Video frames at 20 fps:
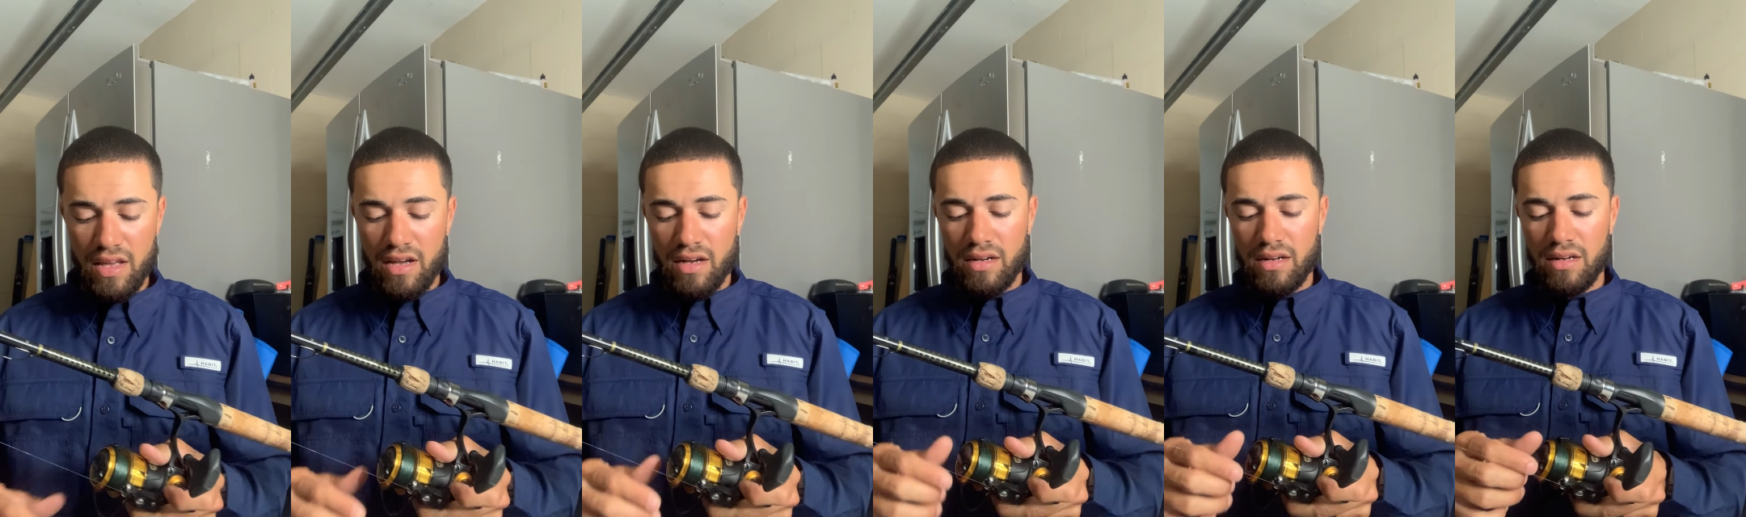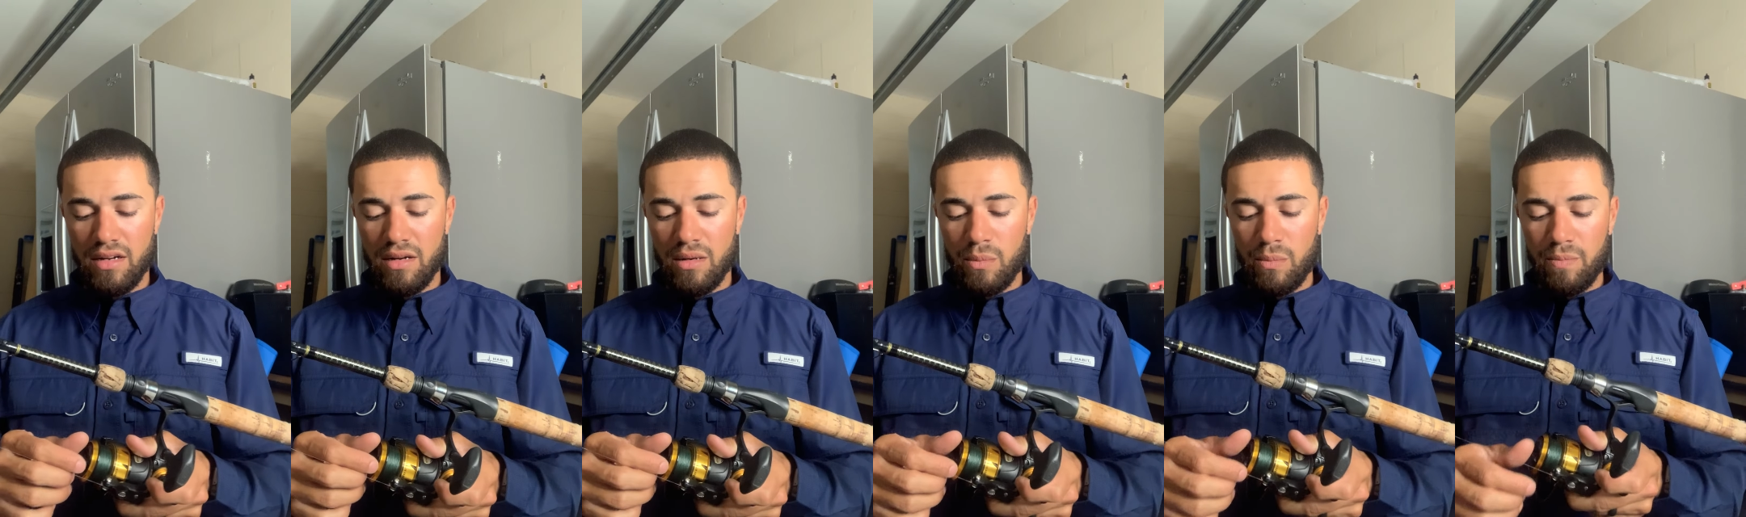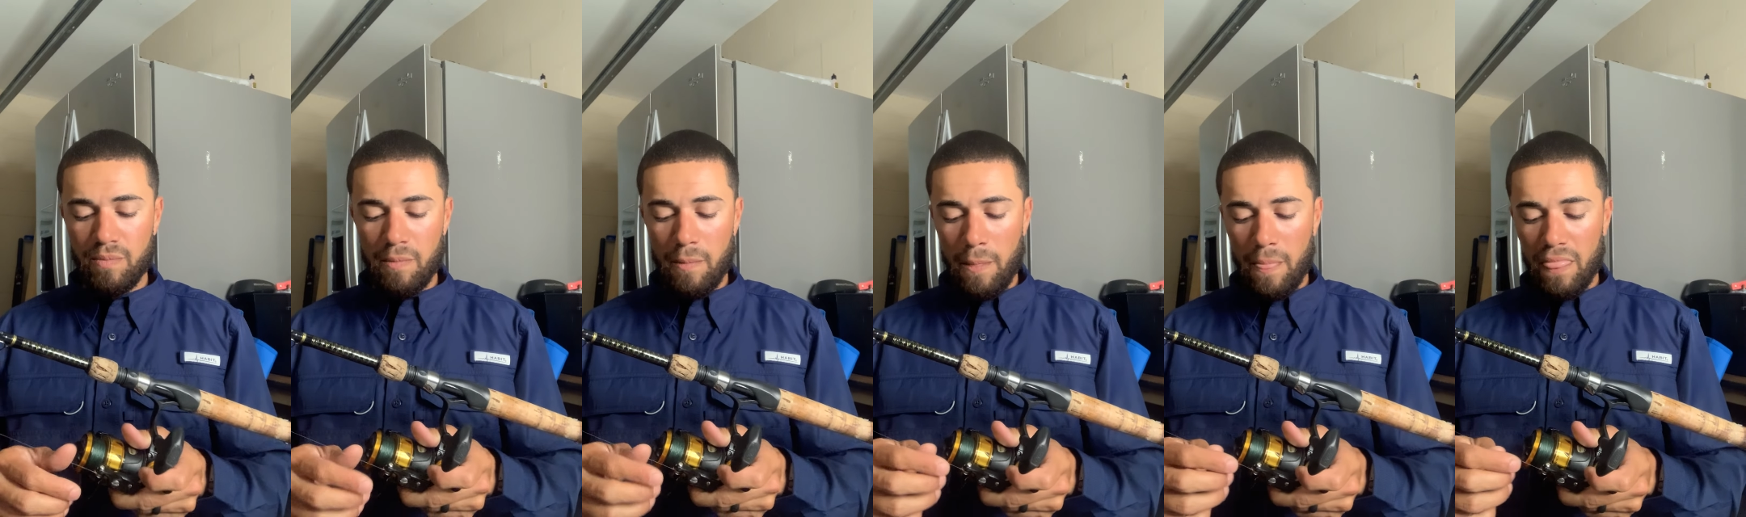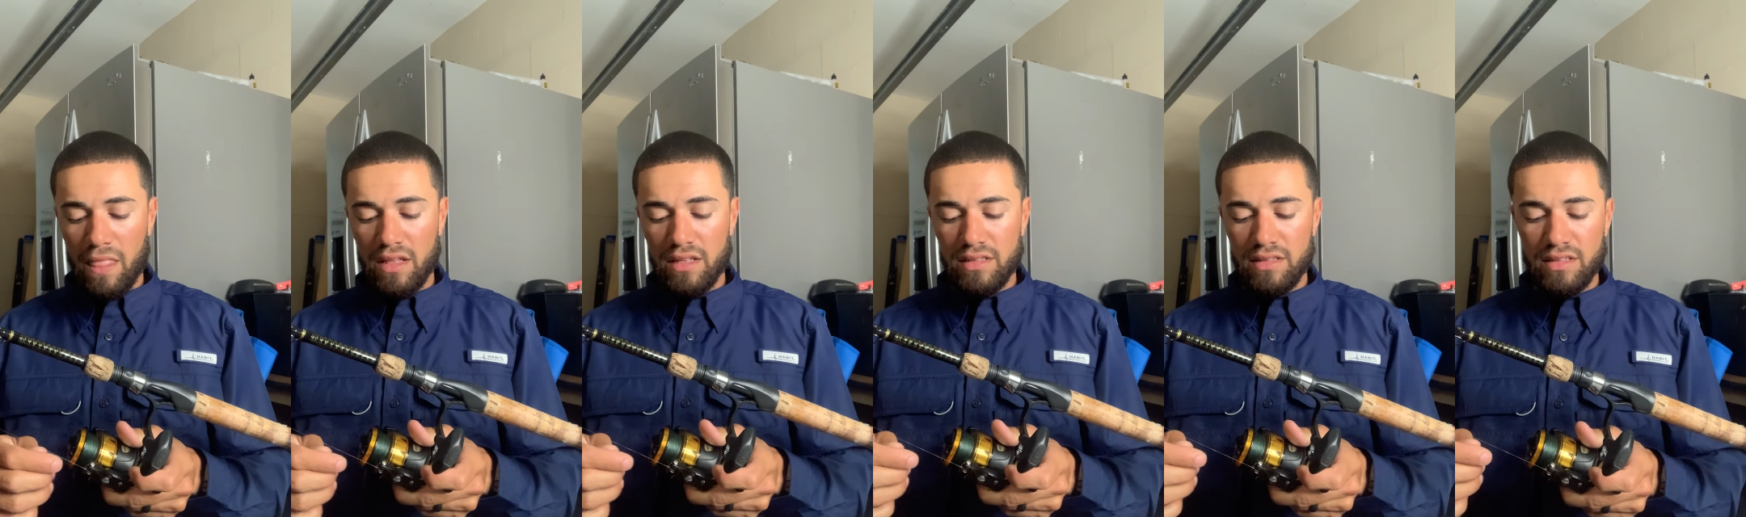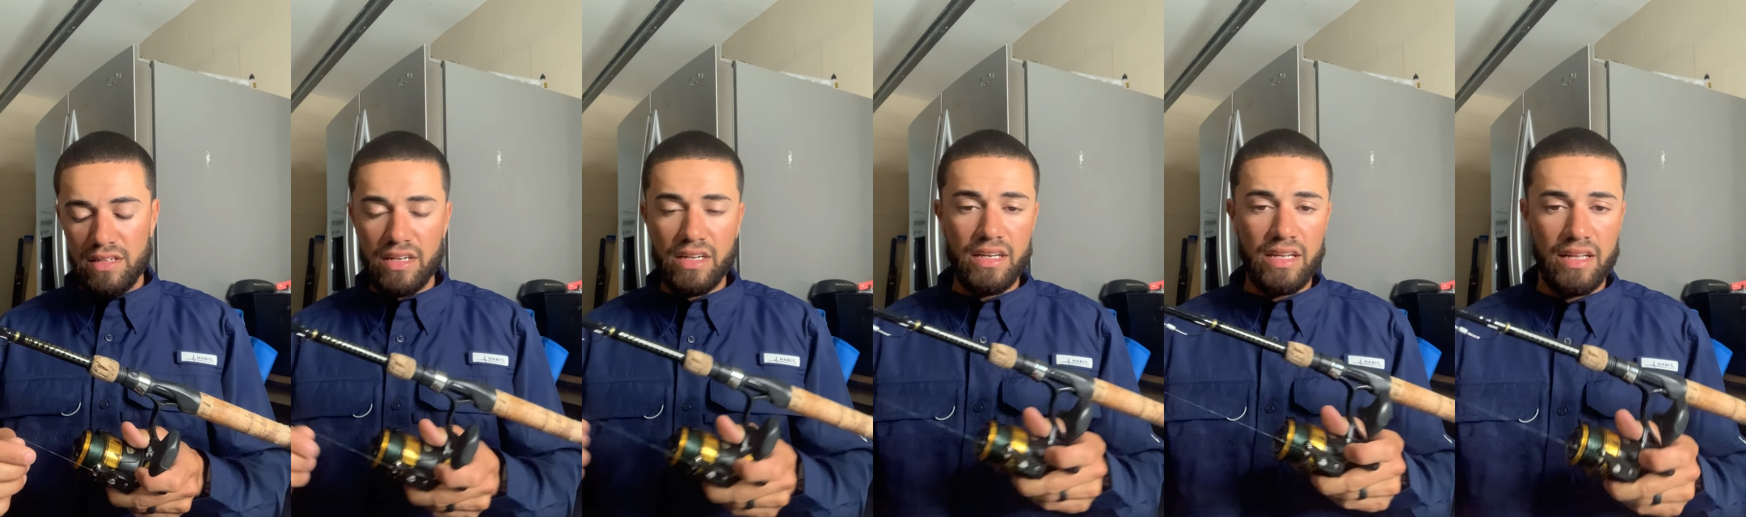
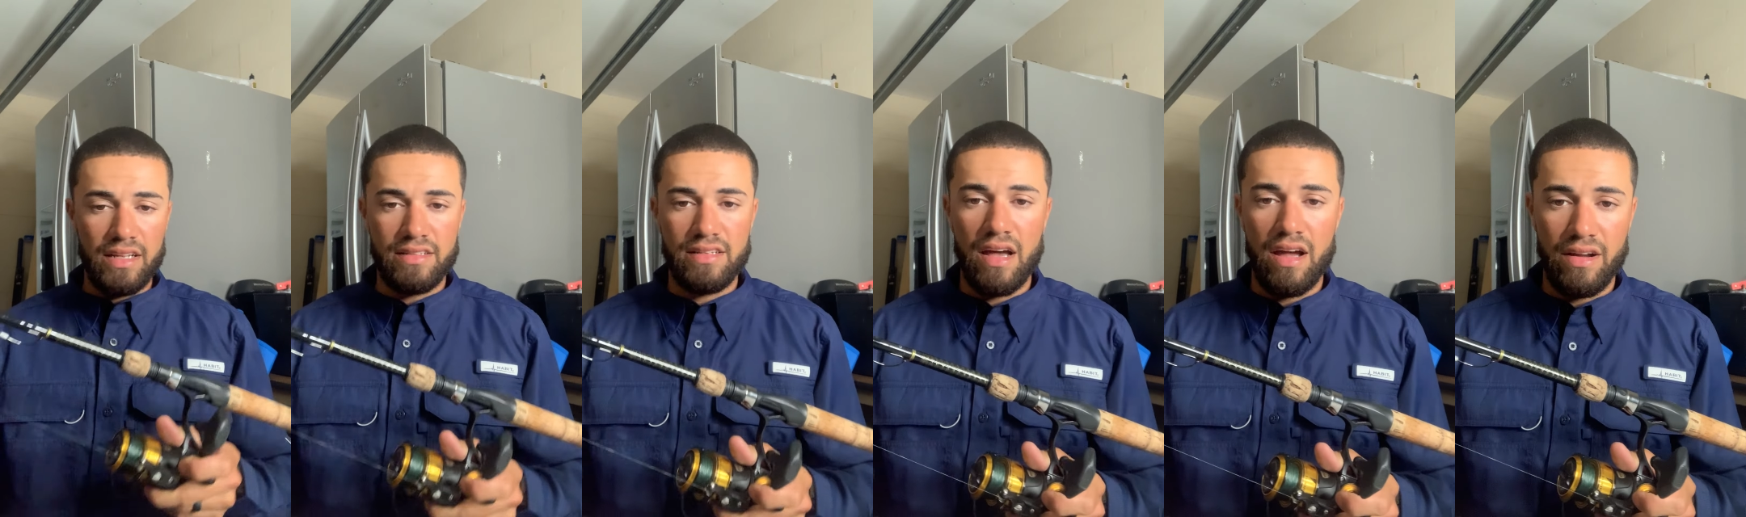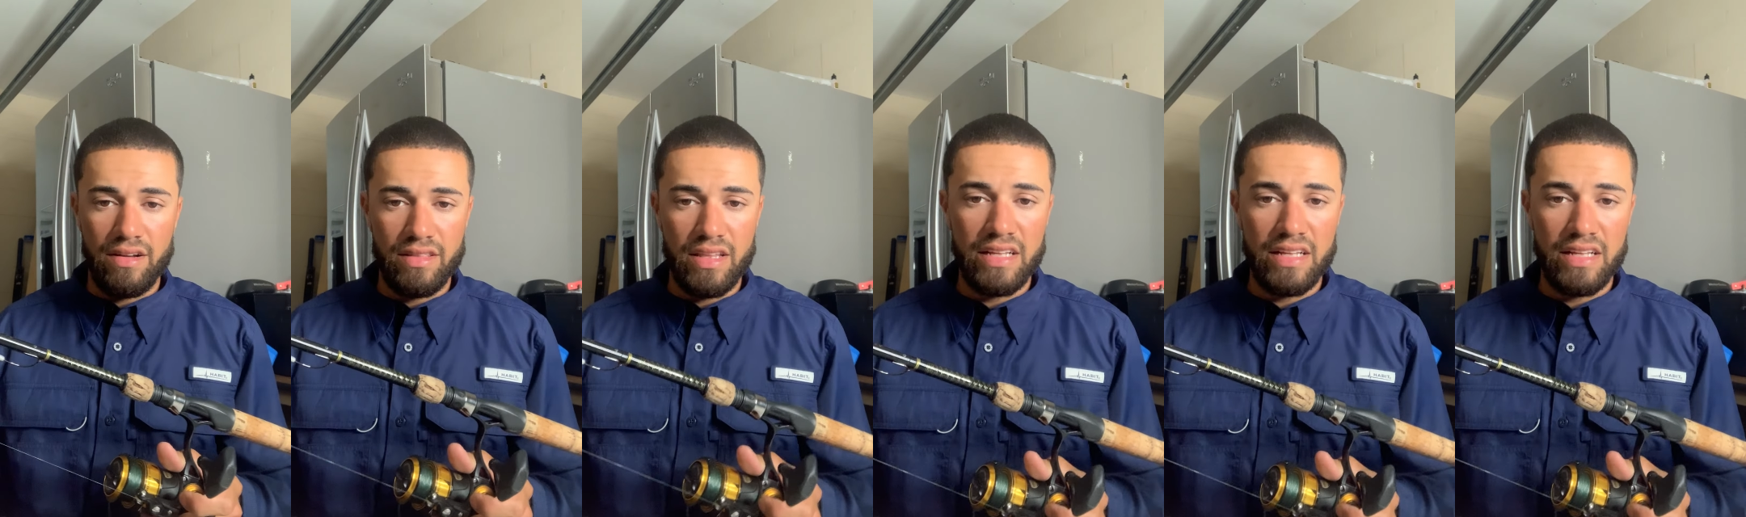They're gonna get tired.